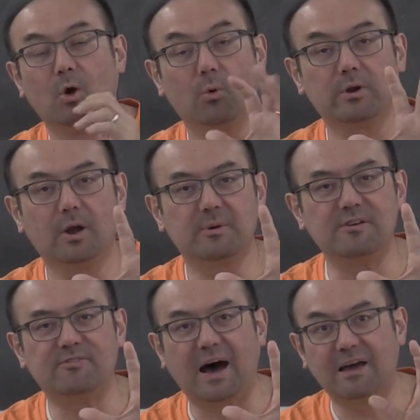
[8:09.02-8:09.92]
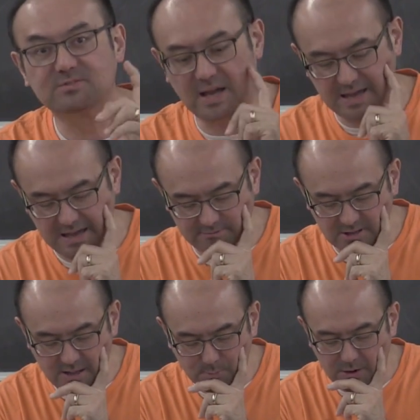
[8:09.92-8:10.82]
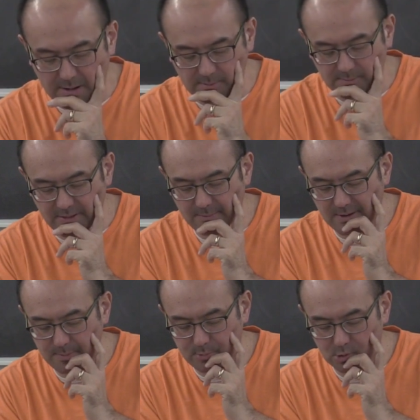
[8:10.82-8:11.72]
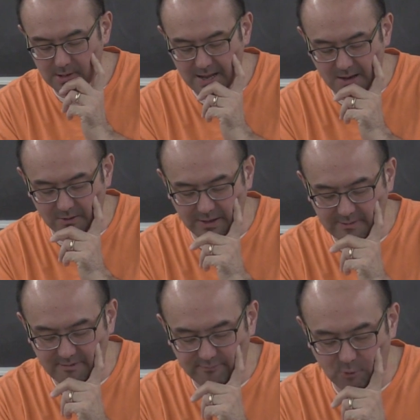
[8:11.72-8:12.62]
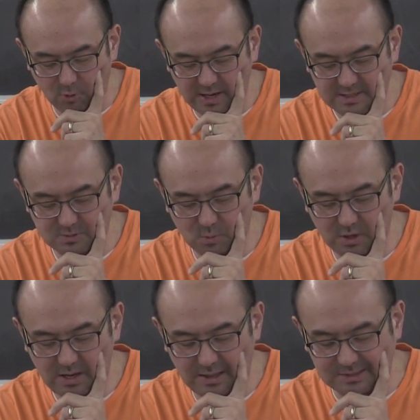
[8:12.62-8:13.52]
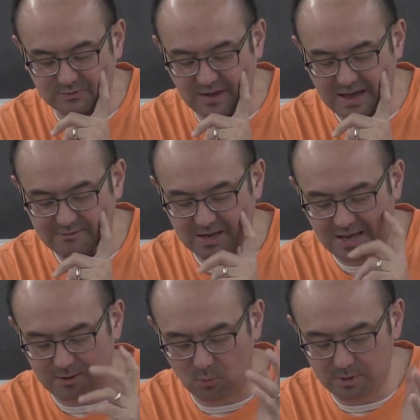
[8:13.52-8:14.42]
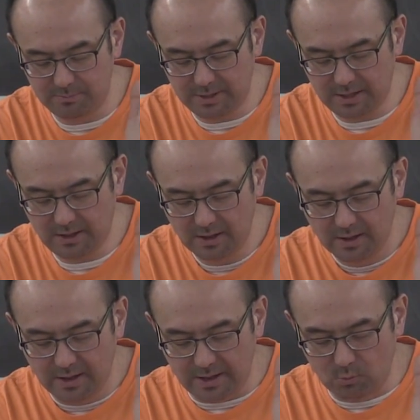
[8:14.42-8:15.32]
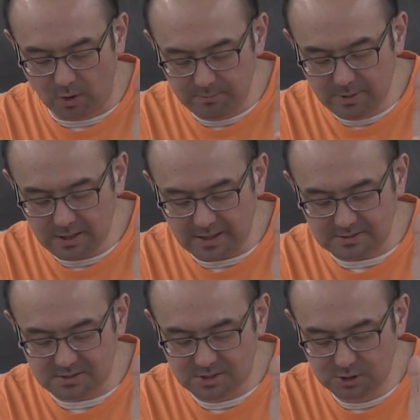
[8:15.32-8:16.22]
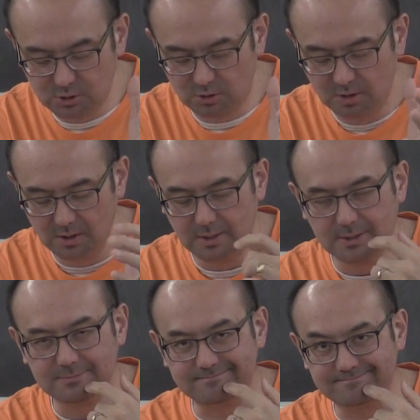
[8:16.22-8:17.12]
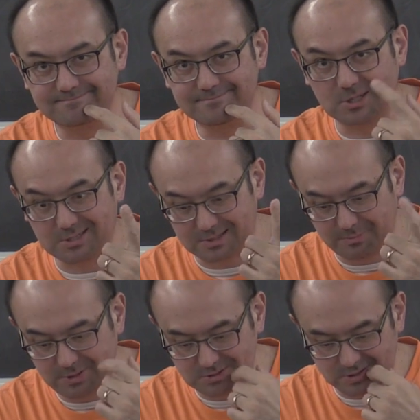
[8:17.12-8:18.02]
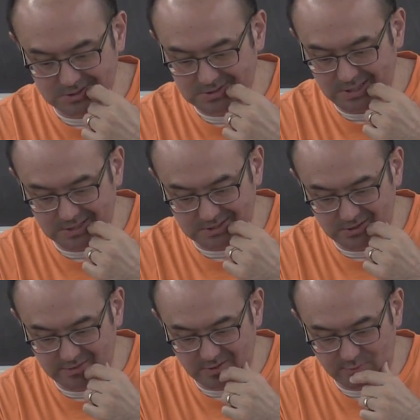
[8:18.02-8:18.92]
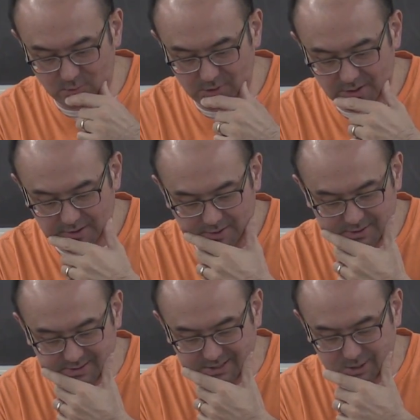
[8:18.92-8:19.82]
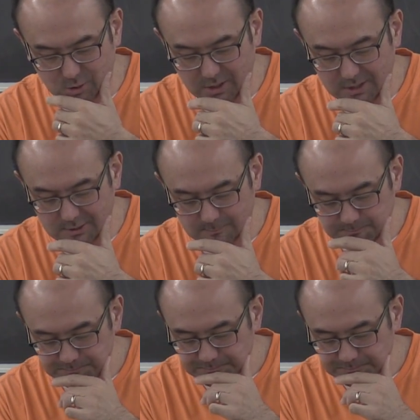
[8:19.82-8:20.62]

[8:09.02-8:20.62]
Wonder how many 5's I have in that problem. That might pull out. I got 4 A's and 1 A, that's 5. I got 1 B and 1 B, that's 2. Looks like the B's are going to stay because I don't have enough sets of 3's.